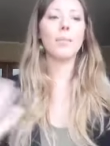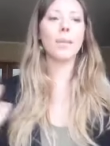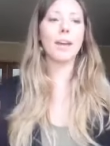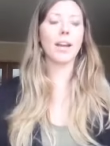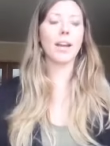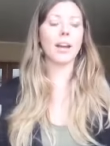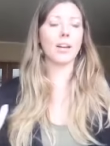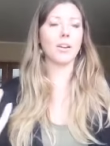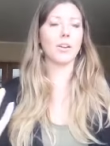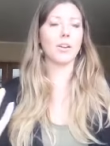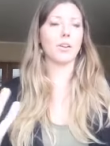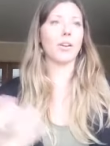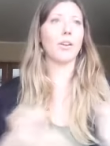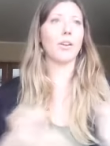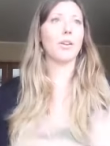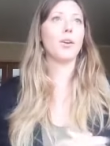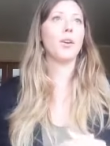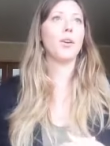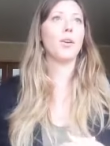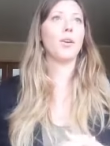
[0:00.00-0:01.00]
I
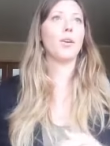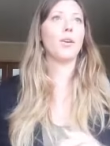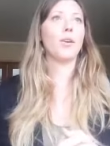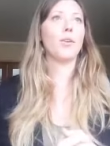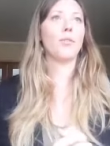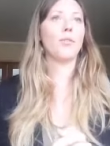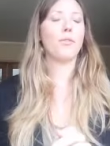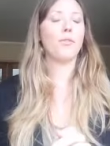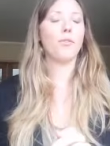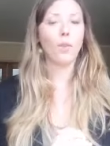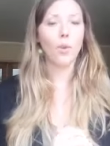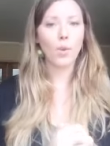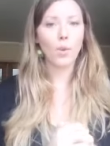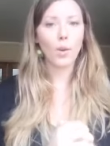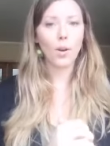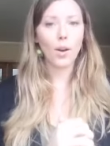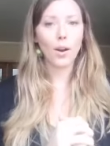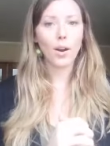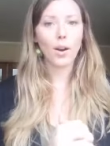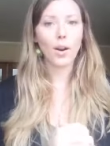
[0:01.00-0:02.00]
hungry
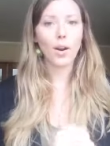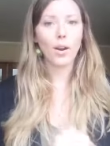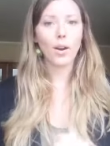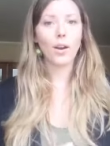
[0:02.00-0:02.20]
for?